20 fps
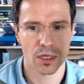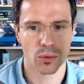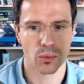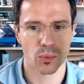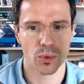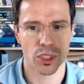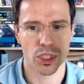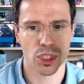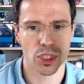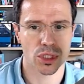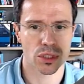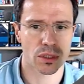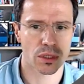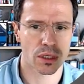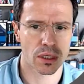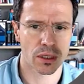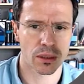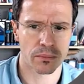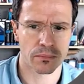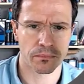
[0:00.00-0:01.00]
which
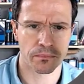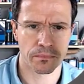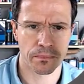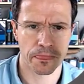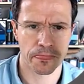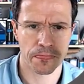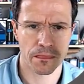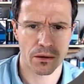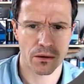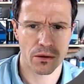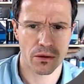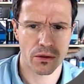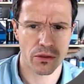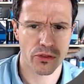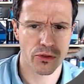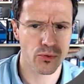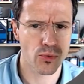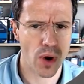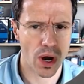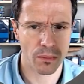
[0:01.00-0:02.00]

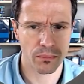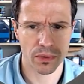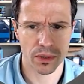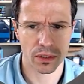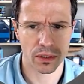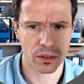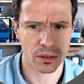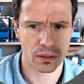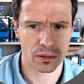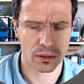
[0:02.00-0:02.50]
threw up a